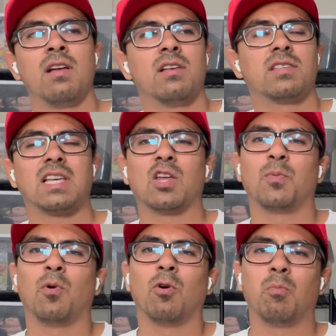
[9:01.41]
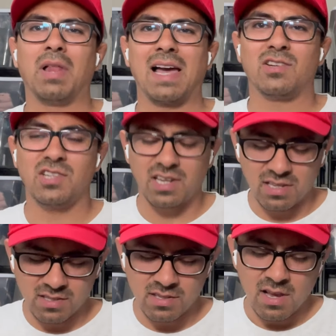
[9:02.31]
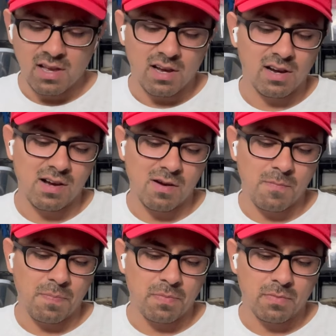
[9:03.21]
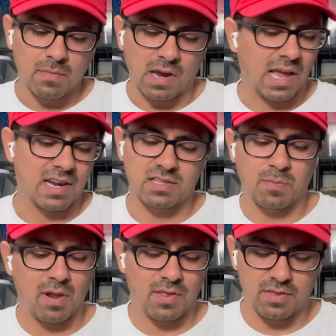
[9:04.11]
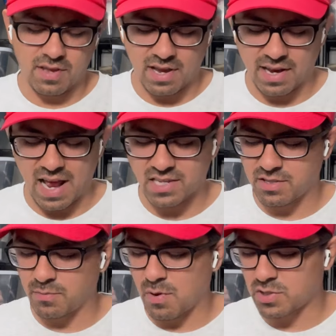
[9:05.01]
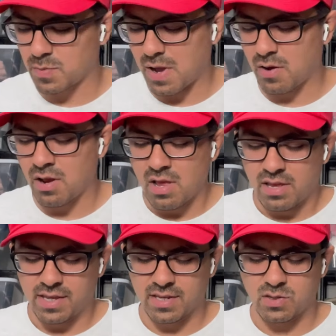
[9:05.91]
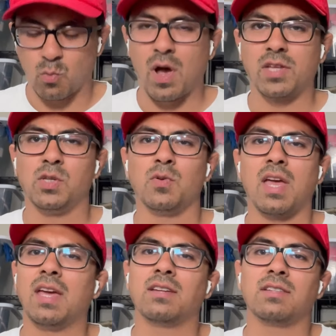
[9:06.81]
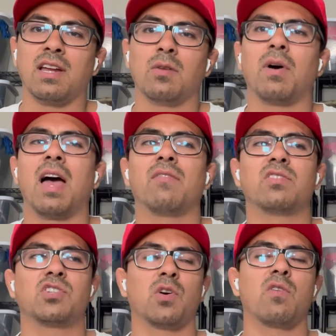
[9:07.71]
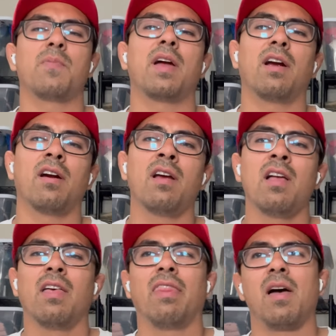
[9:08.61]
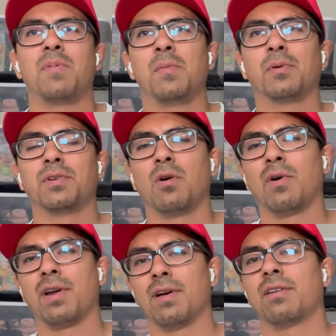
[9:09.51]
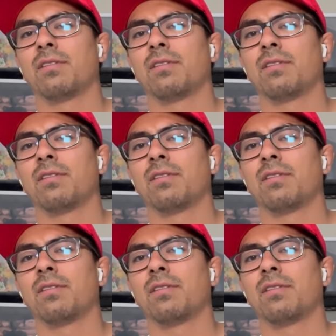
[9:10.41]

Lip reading: South Pole black jeans. Again, it's probably the thing I get asked most about is Y2K denim. I haven't showed a pair that people don't want